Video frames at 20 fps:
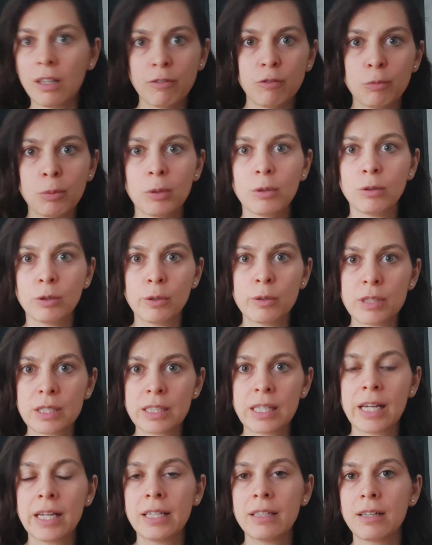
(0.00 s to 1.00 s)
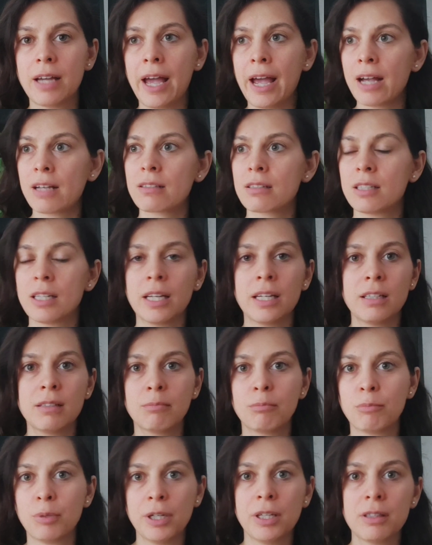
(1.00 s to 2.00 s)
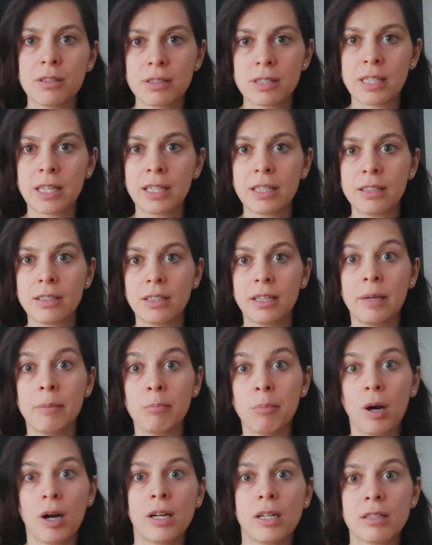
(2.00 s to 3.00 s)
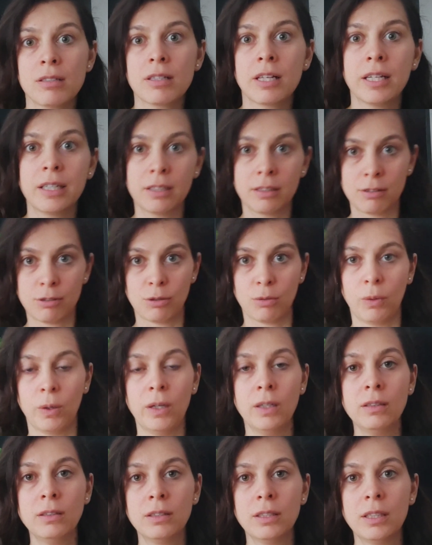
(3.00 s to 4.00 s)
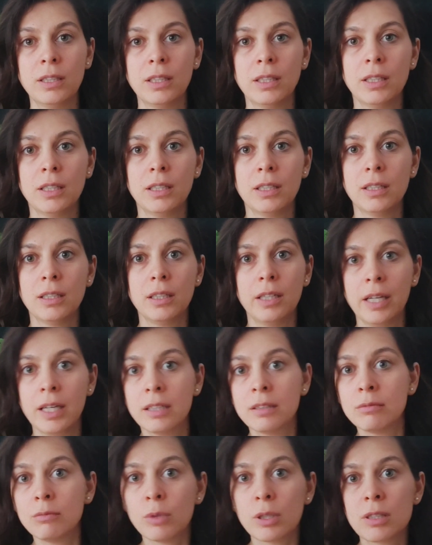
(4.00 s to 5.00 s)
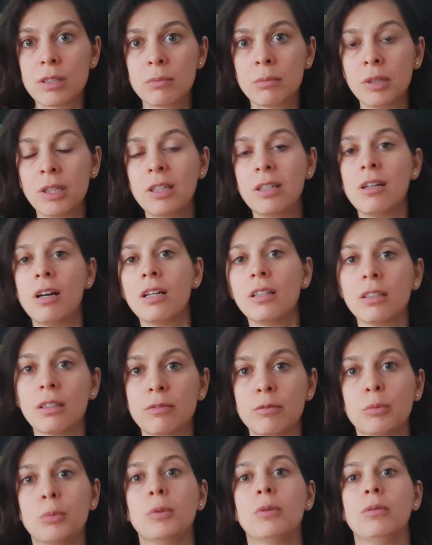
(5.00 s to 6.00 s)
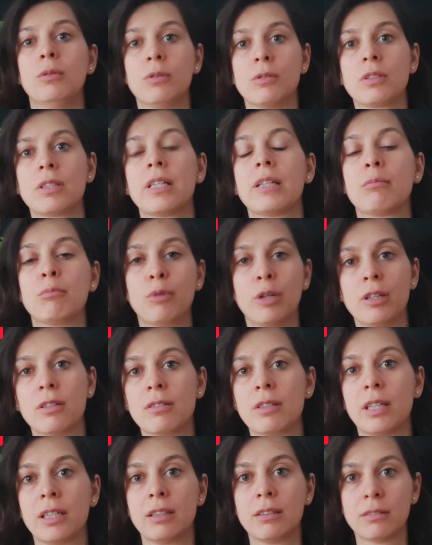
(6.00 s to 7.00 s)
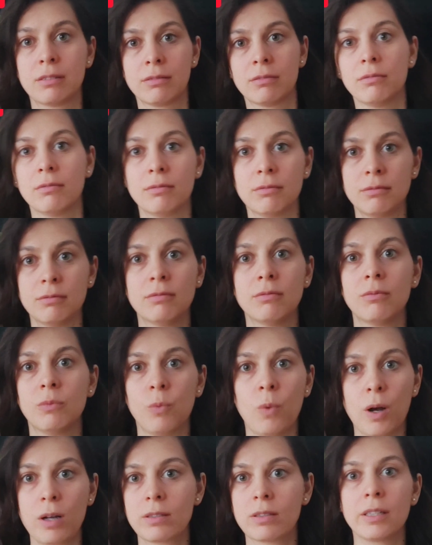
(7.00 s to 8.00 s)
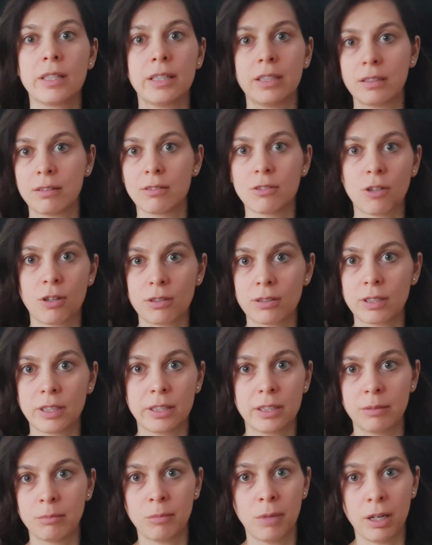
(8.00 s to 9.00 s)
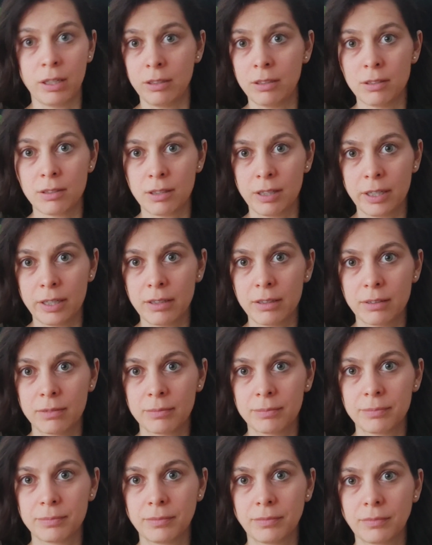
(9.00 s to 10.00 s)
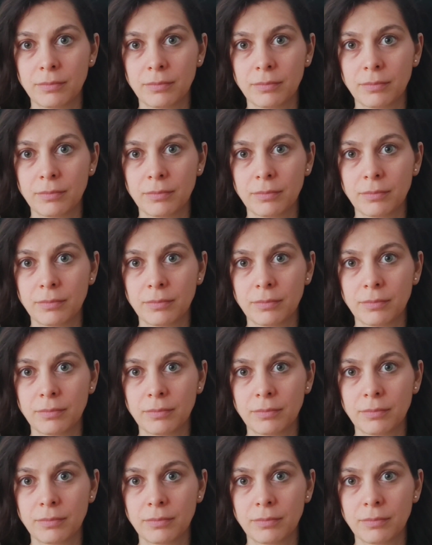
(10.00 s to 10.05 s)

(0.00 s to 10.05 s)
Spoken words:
lovable looks like, acts like, breathes like, embodies like, and so on. And what somebody not lovable looks like, breathes like, walks like, talks like, embodies like.